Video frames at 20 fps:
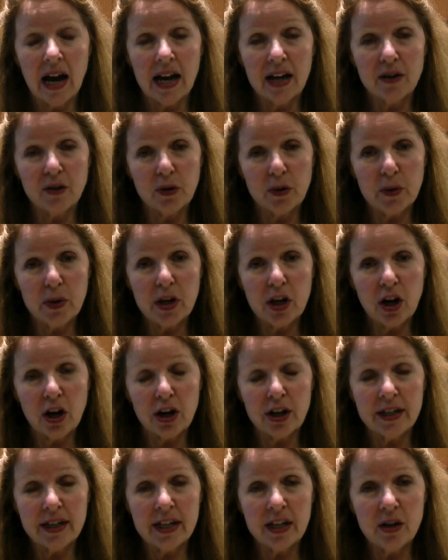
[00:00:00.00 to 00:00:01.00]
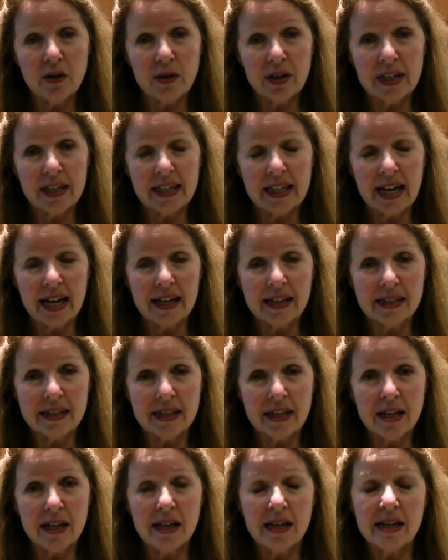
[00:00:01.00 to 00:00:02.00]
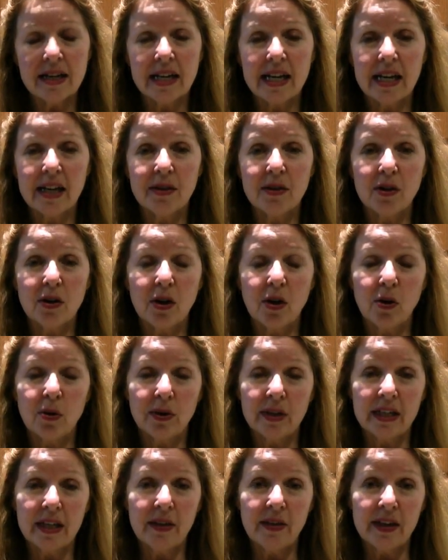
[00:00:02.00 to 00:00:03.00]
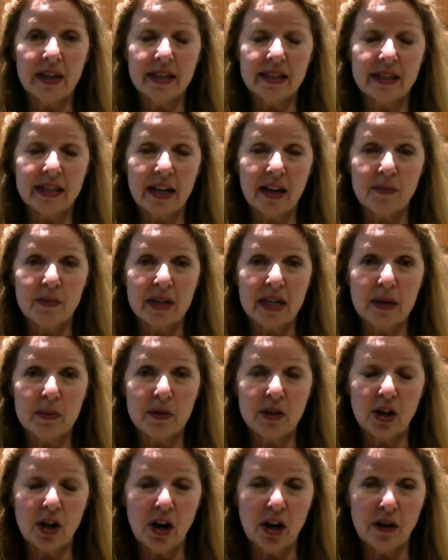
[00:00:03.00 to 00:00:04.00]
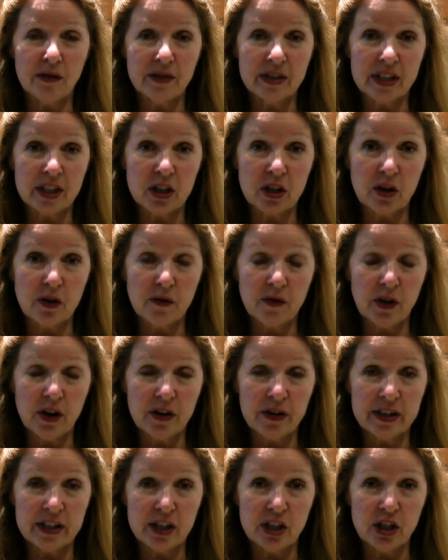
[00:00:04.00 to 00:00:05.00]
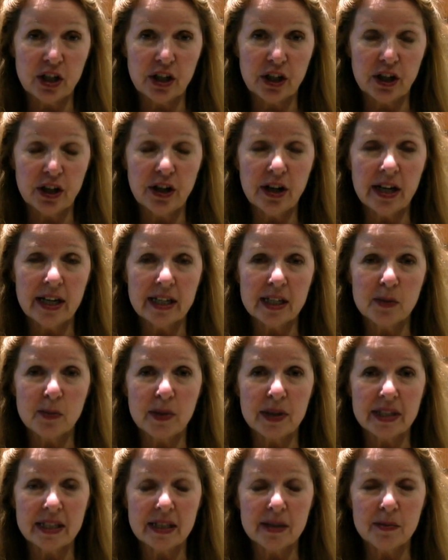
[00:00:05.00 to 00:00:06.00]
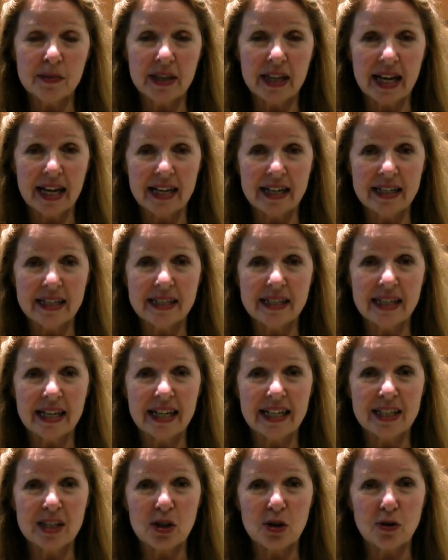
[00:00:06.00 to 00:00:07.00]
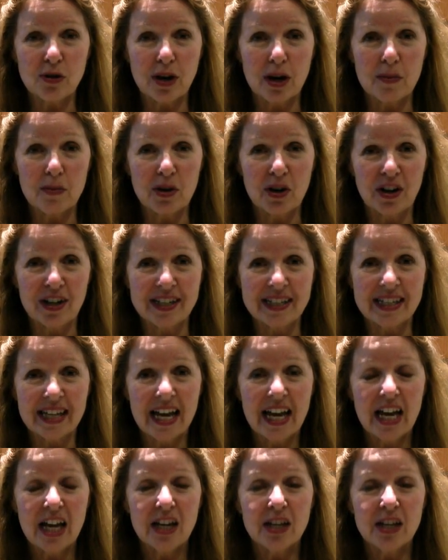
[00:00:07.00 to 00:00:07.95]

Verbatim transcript: I grow a garden here in Alaska, and the only things that I've been able to harvest so far this year has been some lettuce and strawberries.